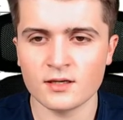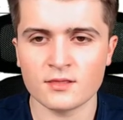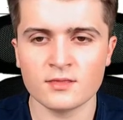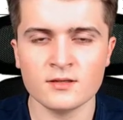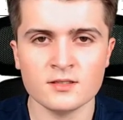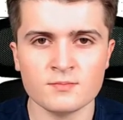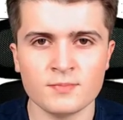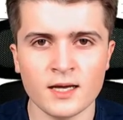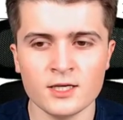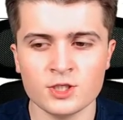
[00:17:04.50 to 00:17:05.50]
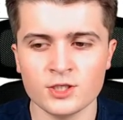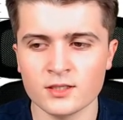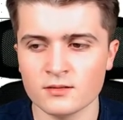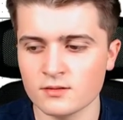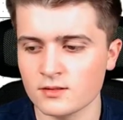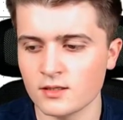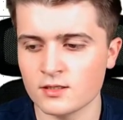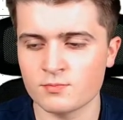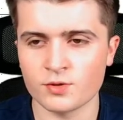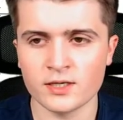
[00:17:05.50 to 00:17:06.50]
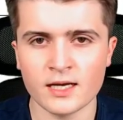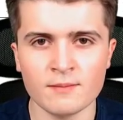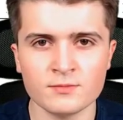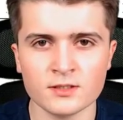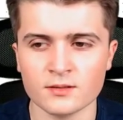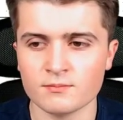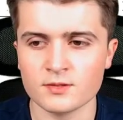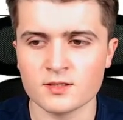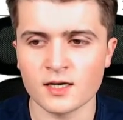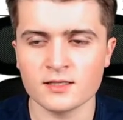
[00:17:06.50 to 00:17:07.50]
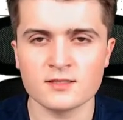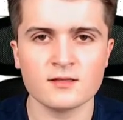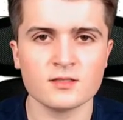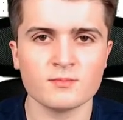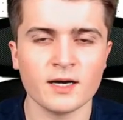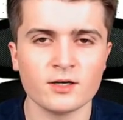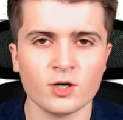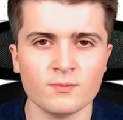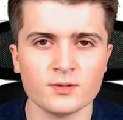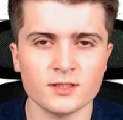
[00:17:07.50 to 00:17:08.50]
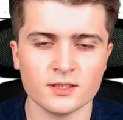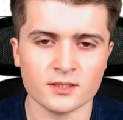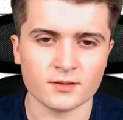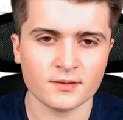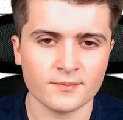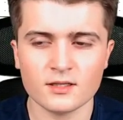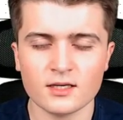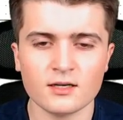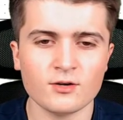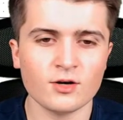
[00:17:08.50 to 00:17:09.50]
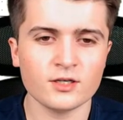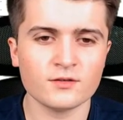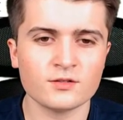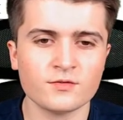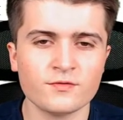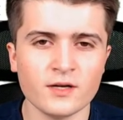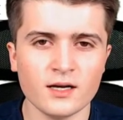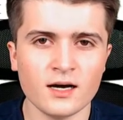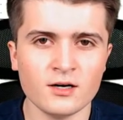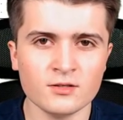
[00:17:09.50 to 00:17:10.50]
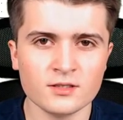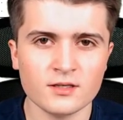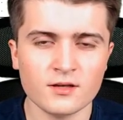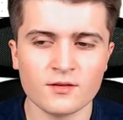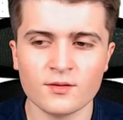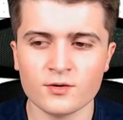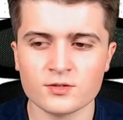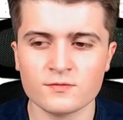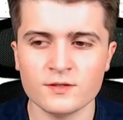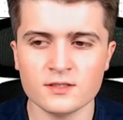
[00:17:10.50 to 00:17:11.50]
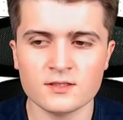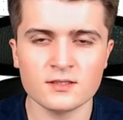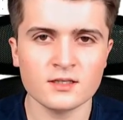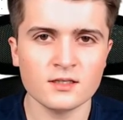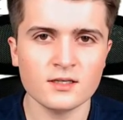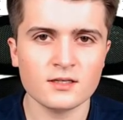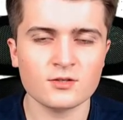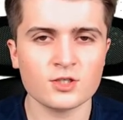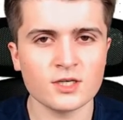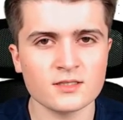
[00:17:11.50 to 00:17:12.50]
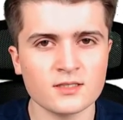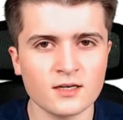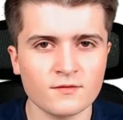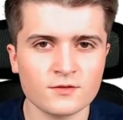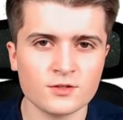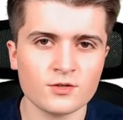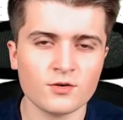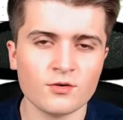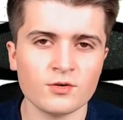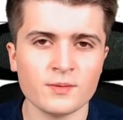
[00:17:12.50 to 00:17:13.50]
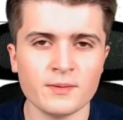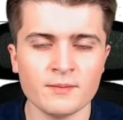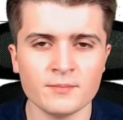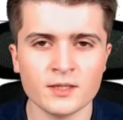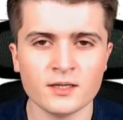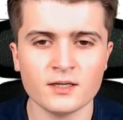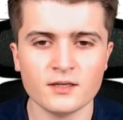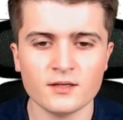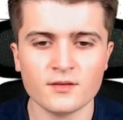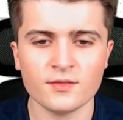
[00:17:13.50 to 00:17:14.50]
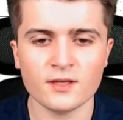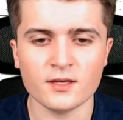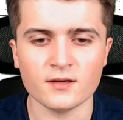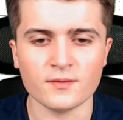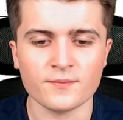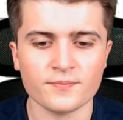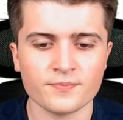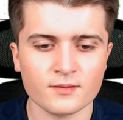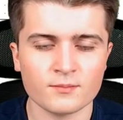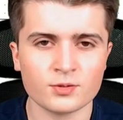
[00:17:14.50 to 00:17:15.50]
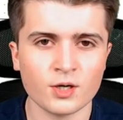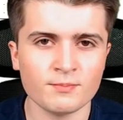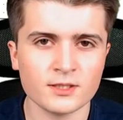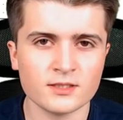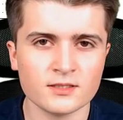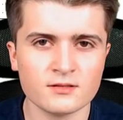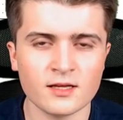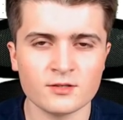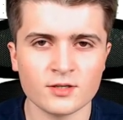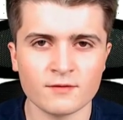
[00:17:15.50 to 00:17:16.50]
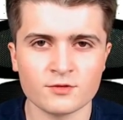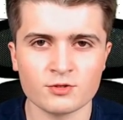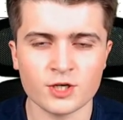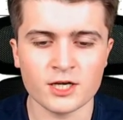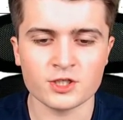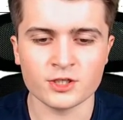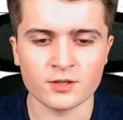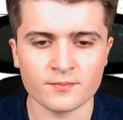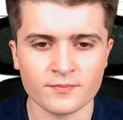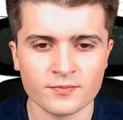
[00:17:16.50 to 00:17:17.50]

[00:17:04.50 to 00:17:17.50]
that this page here is pretty empty besides this My Company here. Now in order to fill out those fields here, you just have to remember the properties that you have to change now,